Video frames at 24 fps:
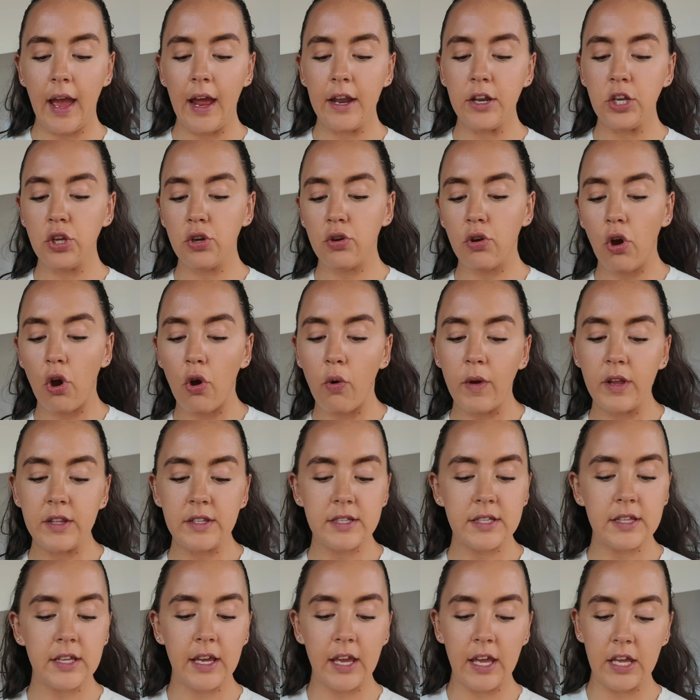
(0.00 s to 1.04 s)
and you go
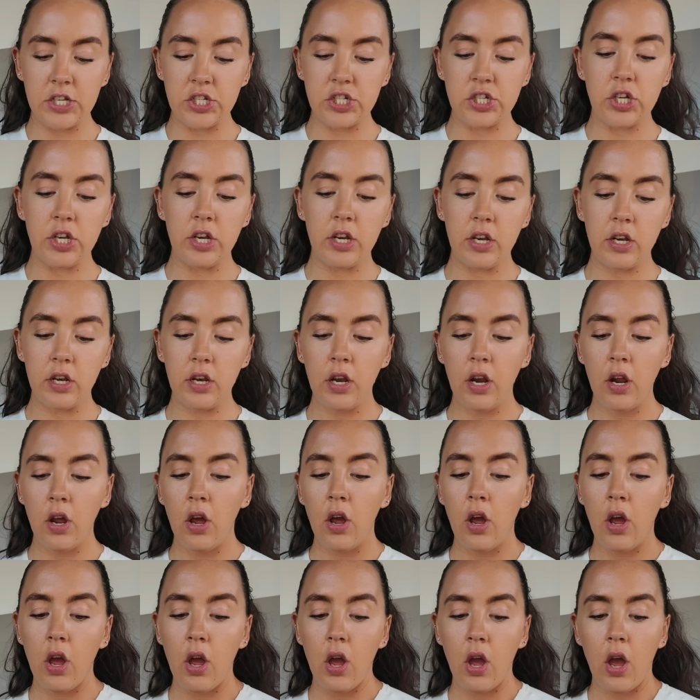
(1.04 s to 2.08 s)
into the kitchen
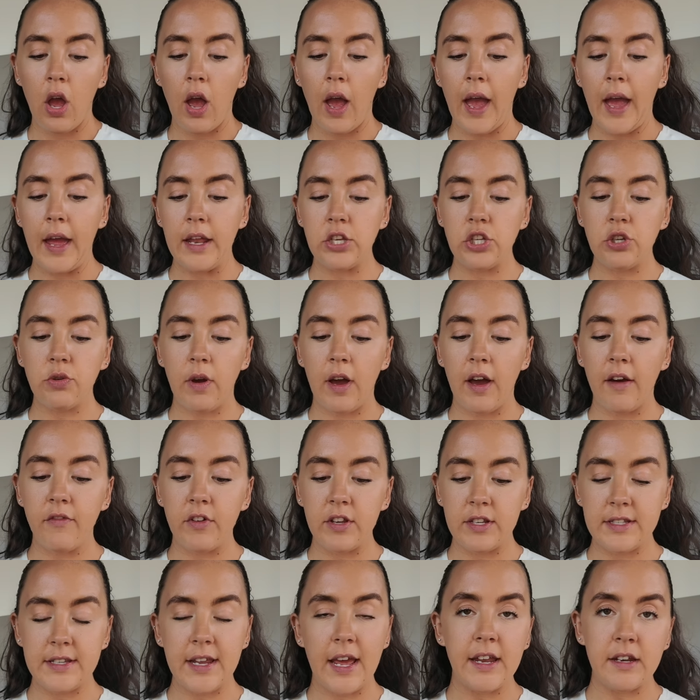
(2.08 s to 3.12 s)
and you have
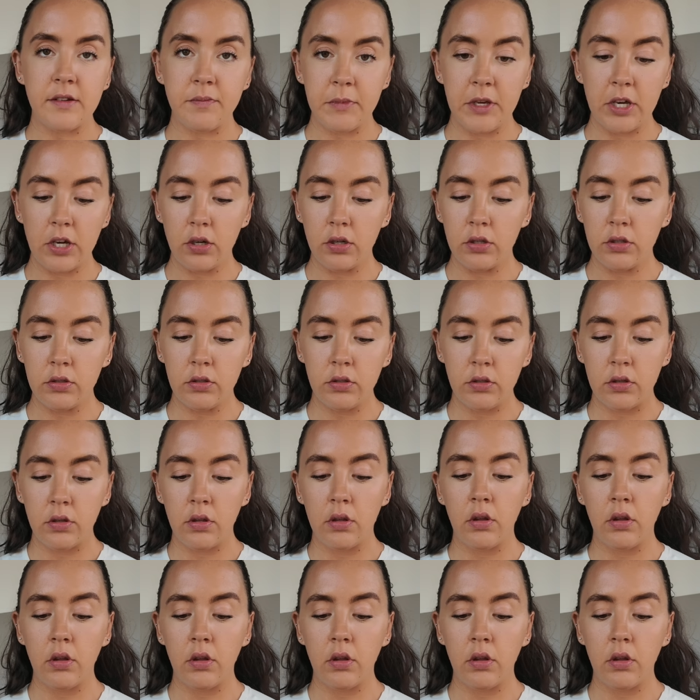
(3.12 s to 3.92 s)
a dead meal,